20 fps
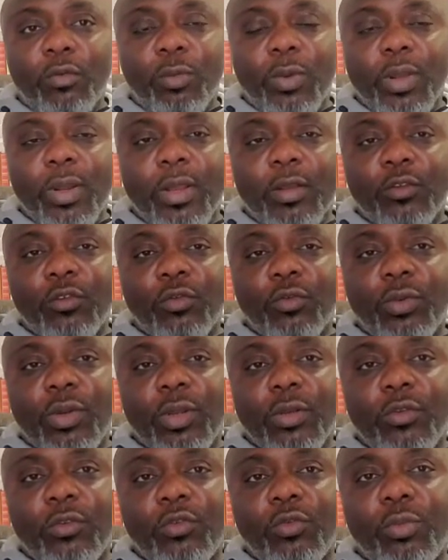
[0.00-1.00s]
want our
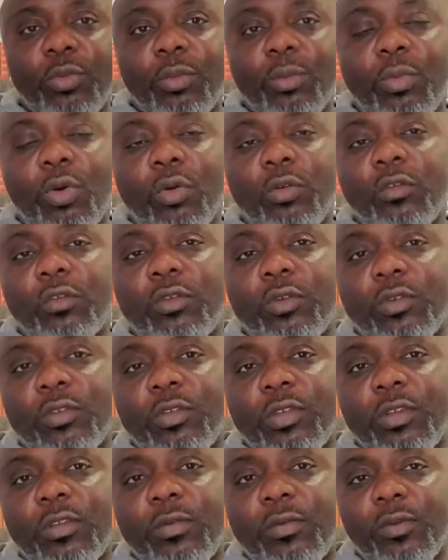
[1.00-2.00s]
children to be more
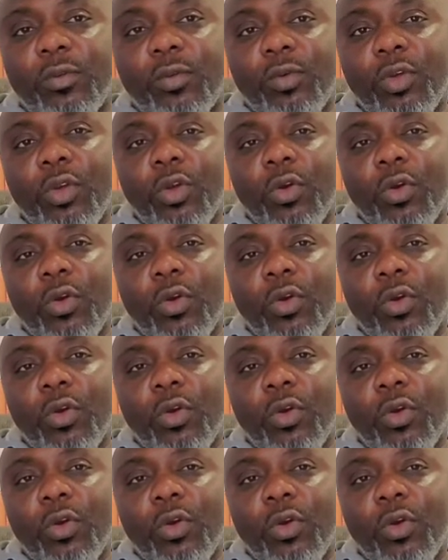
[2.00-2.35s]
successful